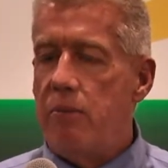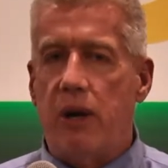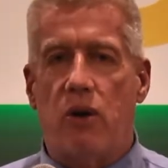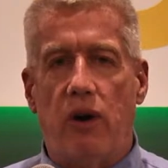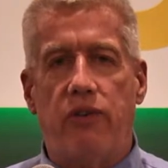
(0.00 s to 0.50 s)

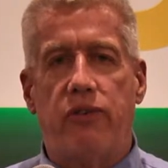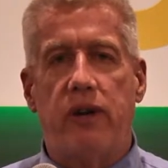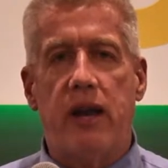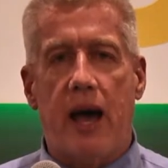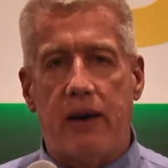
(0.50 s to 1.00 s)
because
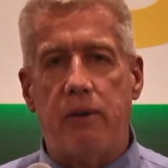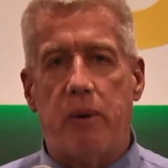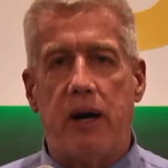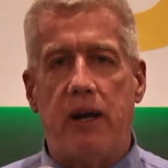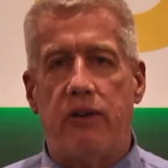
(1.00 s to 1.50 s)
not
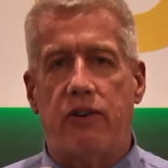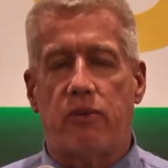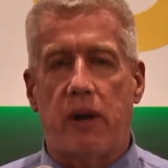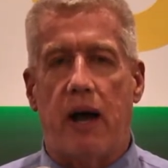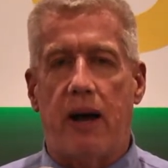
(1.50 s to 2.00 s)
everybody is
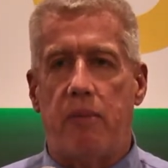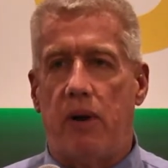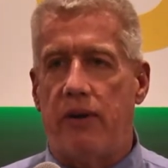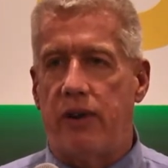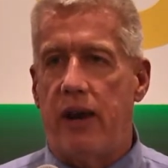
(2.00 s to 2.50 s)
as
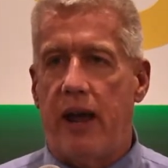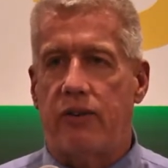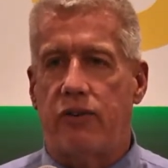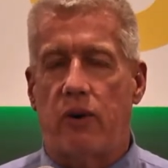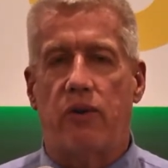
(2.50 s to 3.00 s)
reliable as the
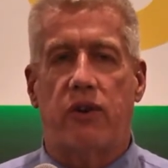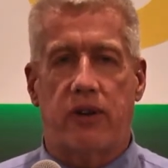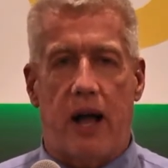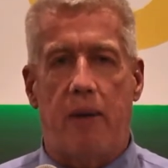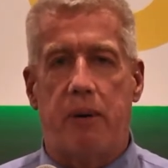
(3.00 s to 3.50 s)
next or as
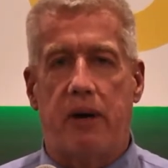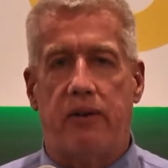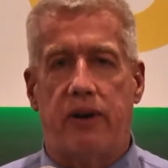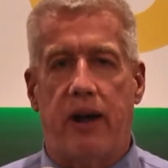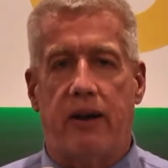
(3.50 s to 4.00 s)
competent
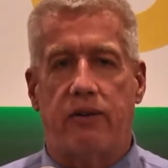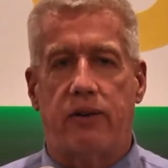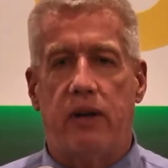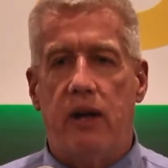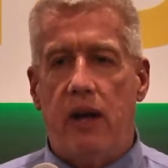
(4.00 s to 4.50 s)
as the next.
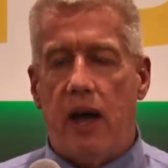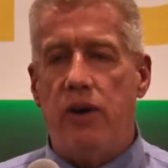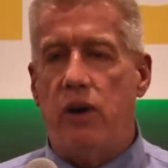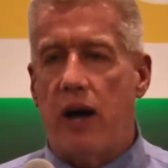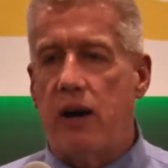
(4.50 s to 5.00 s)

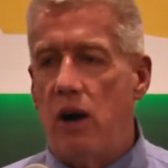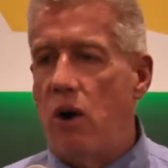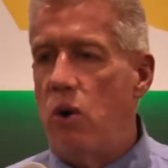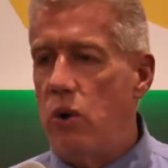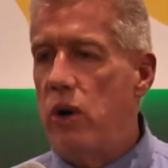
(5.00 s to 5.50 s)
And you got to
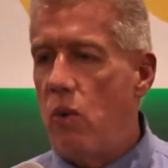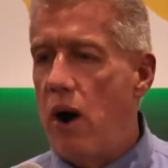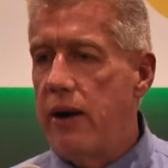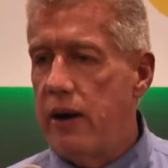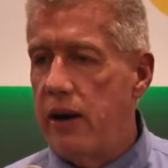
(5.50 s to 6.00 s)
know who you
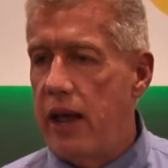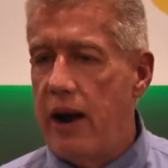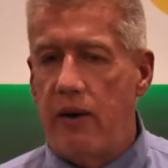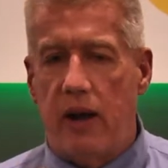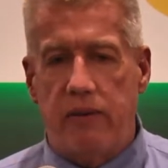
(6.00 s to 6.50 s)
want
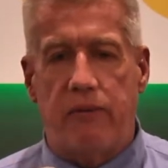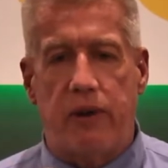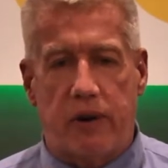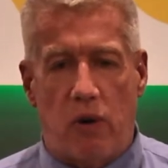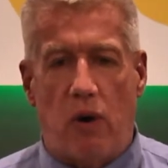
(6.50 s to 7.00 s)
there, even if
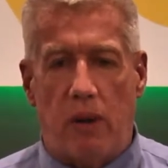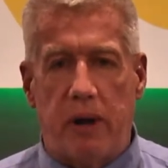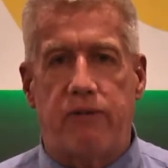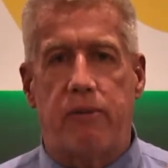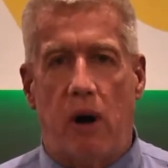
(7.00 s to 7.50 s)
you can call them
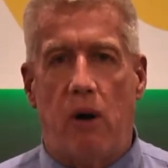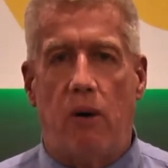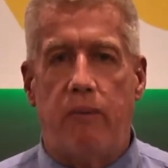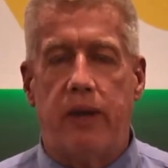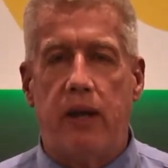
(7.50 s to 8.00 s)
in from
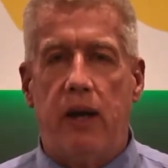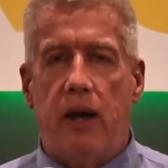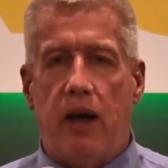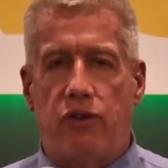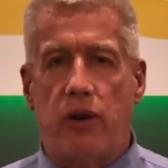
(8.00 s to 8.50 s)
home,
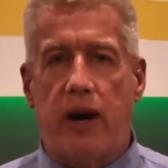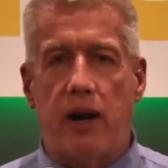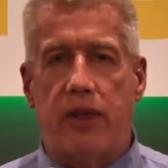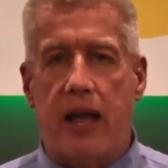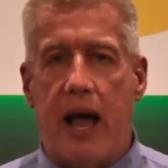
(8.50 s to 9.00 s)
should
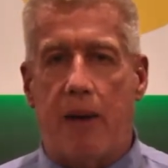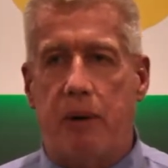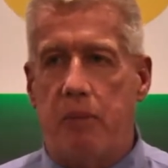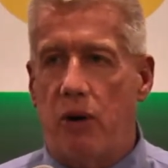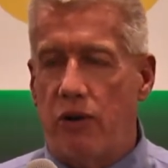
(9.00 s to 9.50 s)
anything
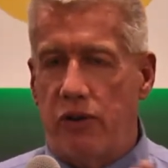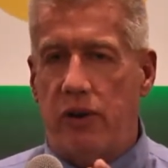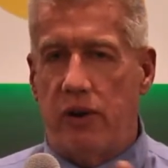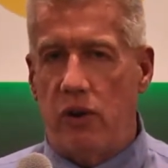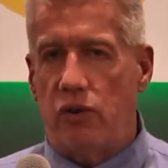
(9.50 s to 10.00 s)
happen, because
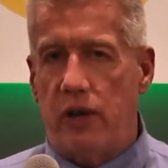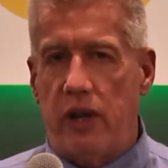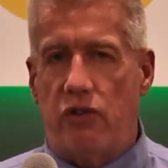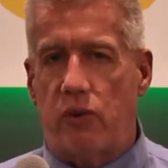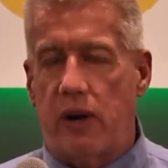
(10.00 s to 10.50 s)
usually
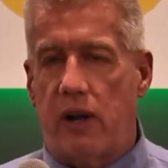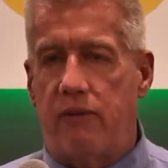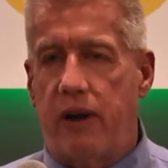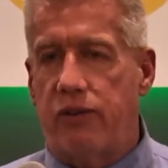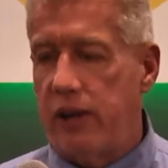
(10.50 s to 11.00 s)
these critical
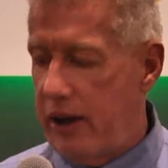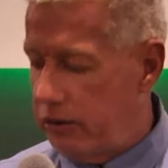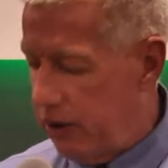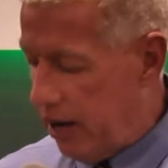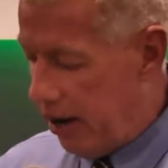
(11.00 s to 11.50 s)
events
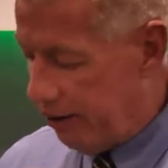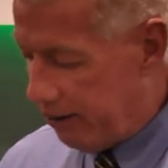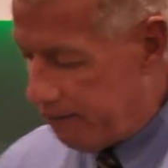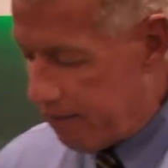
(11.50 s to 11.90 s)
last for days.